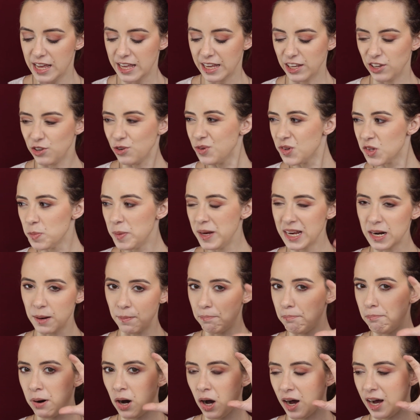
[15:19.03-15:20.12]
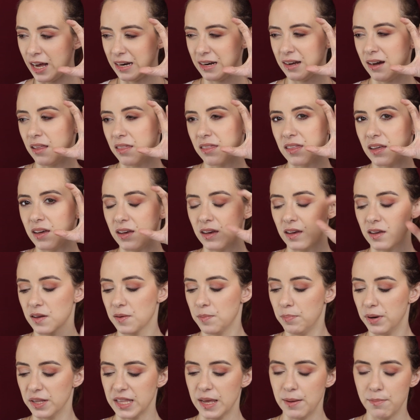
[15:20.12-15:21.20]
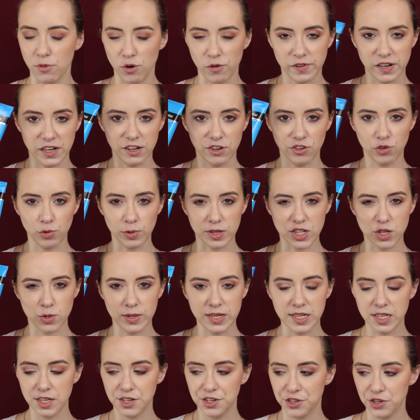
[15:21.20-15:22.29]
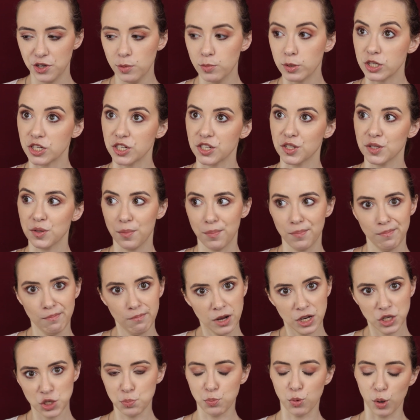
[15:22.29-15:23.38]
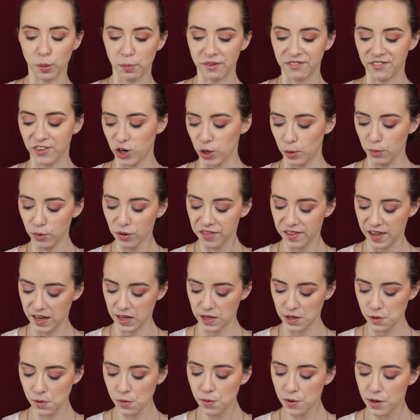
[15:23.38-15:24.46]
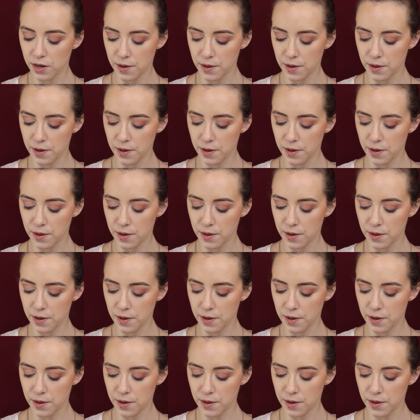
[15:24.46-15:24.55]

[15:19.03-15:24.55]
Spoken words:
It used to be in a pot, I think, but they moved it into a squeezy tube, which is much more preferable, thank you.